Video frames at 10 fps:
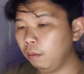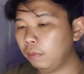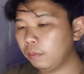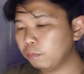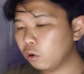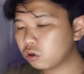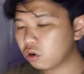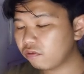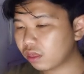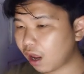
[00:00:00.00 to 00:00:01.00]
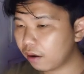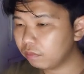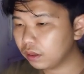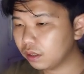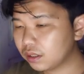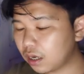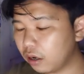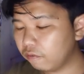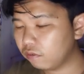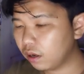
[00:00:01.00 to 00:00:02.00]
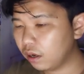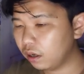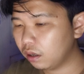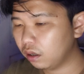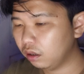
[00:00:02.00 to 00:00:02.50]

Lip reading: But most of the time, this kind of like